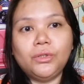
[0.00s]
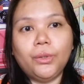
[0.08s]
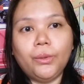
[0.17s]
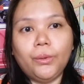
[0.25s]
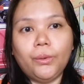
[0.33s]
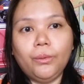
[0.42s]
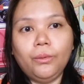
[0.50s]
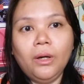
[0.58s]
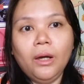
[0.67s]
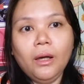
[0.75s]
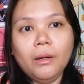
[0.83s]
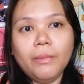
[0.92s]
So
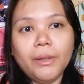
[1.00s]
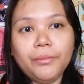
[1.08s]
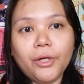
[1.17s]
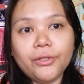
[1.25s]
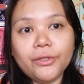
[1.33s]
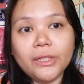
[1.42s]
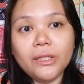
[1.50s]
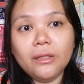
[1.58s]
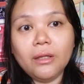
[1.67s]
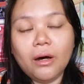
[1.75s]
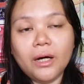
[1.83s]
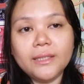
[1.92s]
my
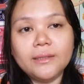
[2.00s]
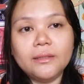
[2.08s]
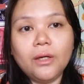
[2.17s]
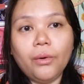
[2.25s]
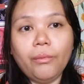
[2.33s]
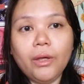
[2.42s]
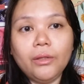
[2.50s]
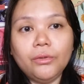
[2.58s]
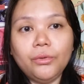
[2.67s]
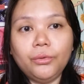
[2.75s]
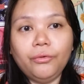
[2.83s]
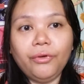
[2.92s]
brother-in-law is going
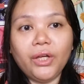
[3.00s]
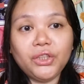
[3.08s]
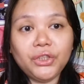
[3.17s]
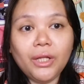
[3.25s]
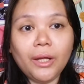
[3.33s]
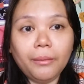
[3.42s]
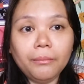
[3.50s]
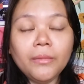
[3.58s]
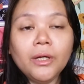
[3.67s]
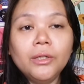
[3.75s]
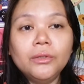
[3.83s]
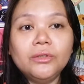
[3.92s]
to fetch them
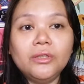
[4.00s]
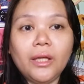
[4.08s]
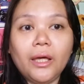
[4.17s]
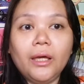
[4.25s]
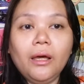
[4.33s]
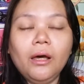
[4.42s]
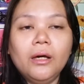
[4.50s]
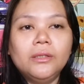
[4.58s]
today.